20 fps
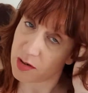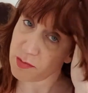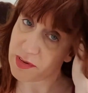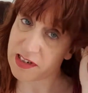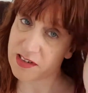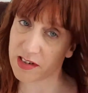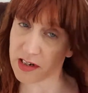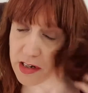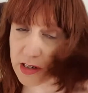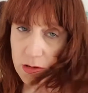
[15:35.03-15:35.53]

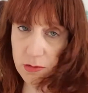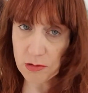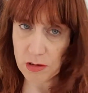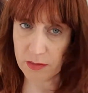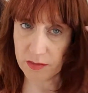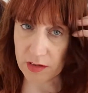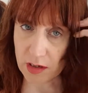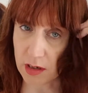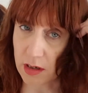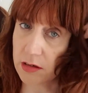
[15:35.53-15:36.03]
basically all
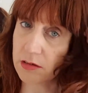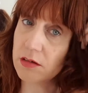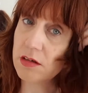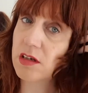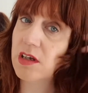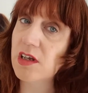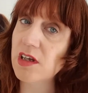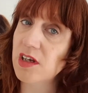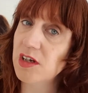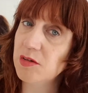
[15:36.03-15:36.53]
I've done,
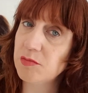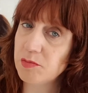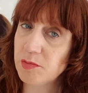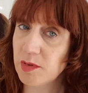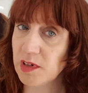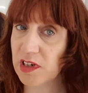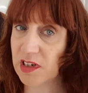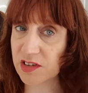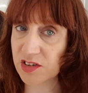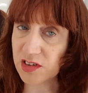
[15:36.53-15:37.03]

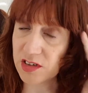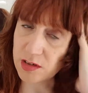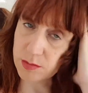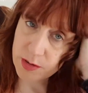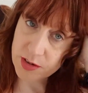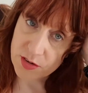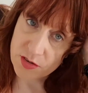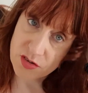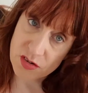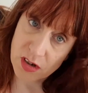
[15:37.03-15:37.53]
blasted it
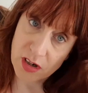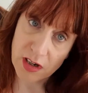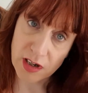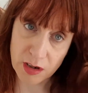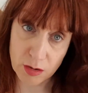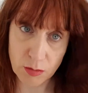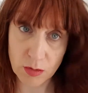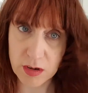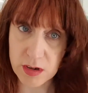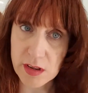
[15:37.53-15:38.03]
with a
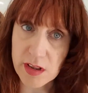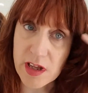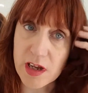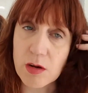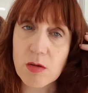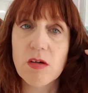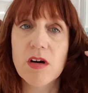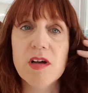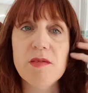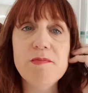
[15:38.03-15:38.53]
dryer, wanted it
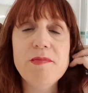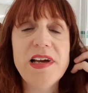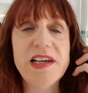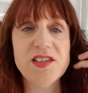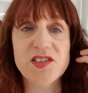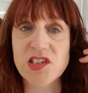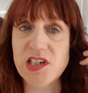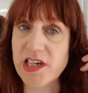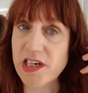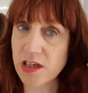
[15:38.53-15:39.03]
quite
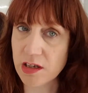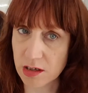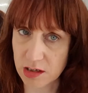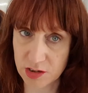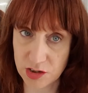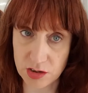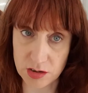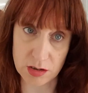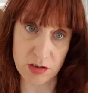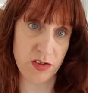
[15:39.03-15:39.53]
messy,
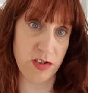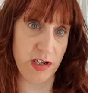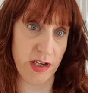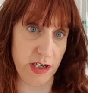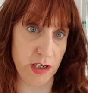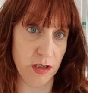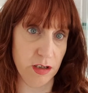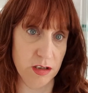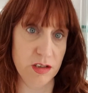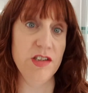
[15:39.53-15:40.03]
as you can
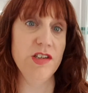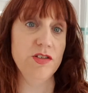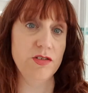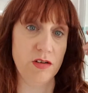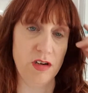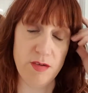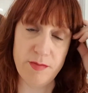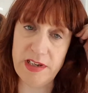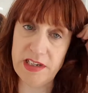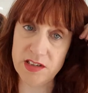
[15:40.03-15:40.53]
see, because it is
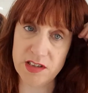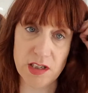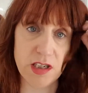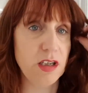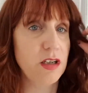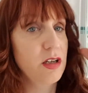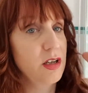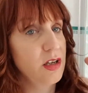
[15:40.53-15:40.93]
quite messy.